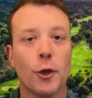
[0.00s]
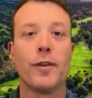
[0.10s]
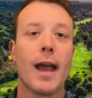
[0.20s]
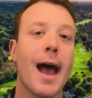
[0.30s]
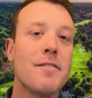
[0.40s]
So
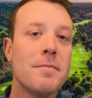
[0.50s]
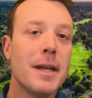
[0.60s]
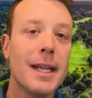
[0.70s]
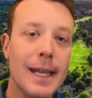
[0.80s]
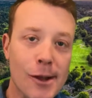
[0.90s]
if you haven't
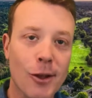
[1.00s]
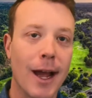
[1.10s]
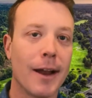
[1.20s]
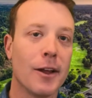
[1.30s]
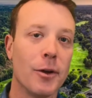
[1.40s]
been to Eagle,
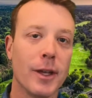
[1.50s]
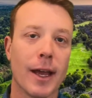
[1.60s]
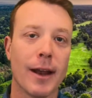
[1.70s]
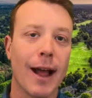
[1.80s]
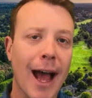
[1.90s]
Idaho
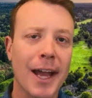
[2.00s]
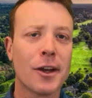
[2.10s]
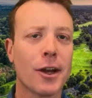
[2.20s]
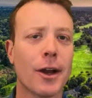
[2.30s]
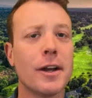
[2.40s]
yet, I
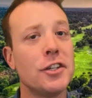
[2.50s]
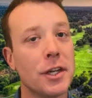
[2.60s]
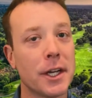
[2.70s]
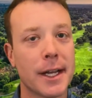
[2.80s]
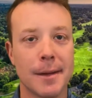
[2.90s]
encourage
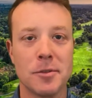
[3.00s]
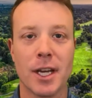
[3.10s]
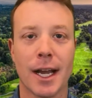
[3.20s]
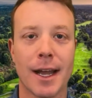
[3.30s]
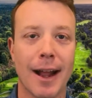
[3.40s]
you to come
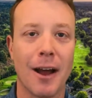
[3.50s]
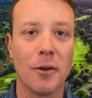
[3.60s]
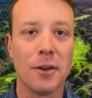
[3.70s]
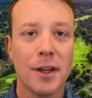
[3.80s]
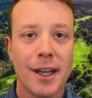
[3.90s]
check it
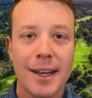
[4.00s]
out.